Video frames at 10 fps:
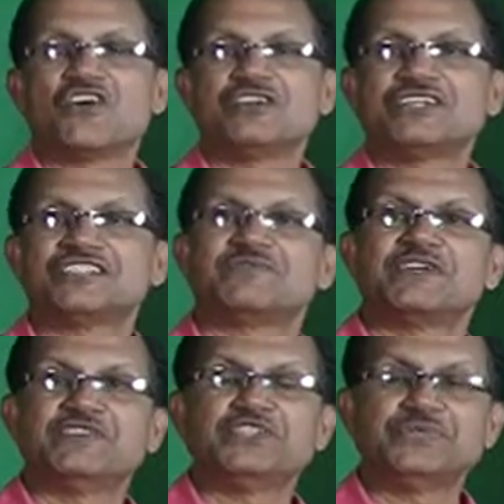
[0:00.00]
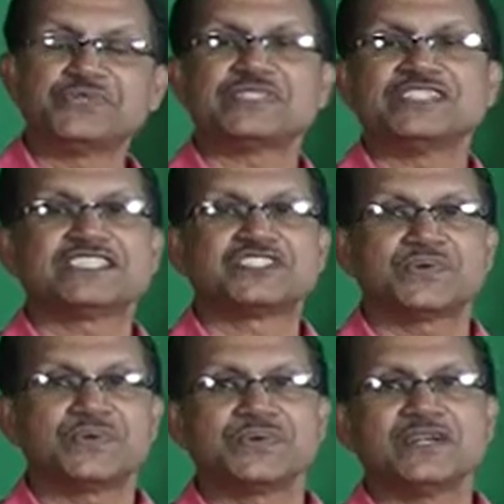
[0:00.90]
contexts where we use this
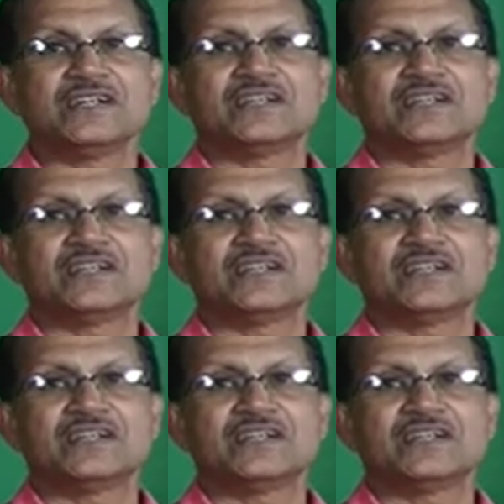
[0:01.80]
tone